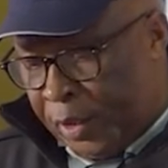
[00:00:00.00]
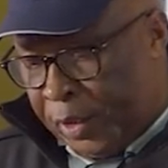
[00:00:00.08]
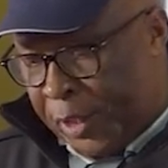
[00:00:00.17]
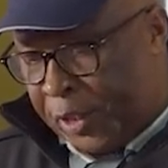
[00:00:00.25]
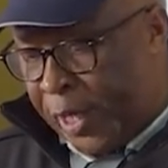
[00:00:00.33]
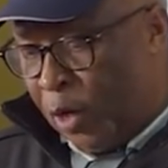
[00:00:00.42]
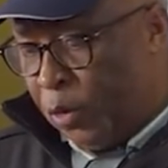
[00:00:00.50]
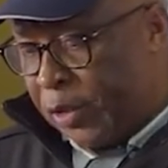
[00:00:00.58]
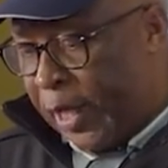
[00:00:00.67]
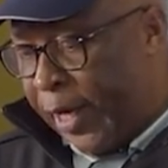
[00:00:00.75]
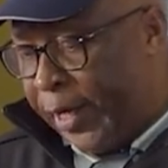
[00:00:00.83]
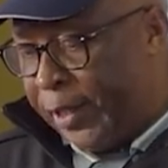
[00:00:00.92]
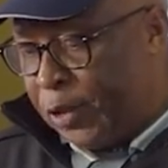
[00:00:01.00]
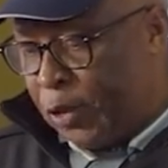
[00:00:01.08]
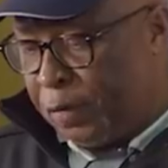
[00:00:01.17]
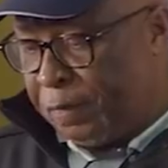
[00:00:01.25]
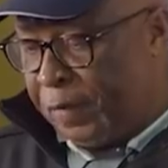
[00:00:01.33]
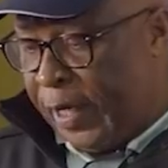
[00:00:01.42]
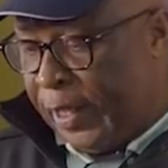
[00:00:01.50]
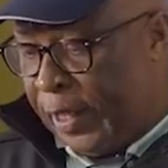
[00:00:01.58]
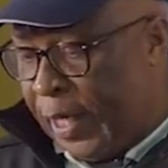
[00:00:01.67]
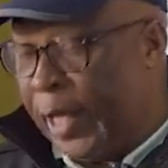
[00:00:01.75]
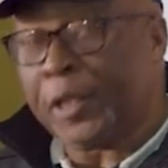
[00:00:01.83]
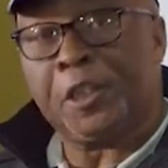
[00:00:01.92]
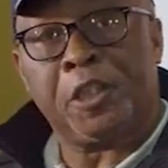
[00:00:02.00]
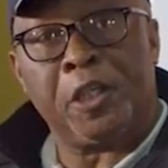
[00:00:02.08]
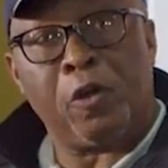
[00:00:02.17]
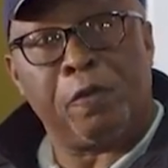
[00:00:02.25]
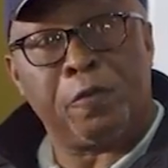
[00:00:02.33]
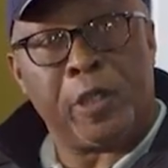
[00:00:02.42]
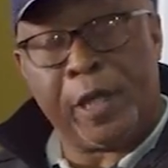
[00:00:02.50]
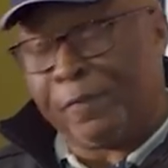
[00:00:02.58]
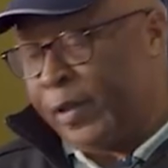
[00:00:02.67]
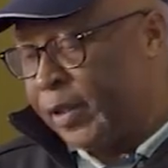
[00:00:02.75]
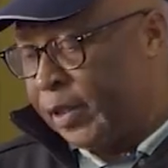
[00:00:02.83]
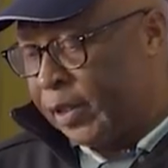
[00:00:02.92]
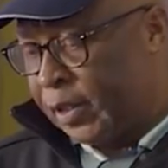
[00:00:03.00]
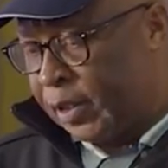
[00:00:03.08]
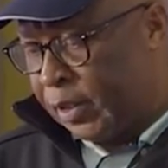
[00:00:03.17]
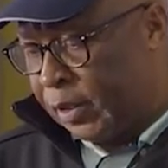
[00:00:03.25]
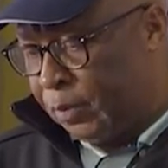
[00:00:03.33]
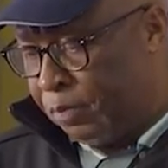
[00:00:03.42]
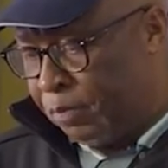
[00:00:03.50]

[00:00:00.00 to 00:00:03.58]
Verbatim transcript: distinguished heads of election observers,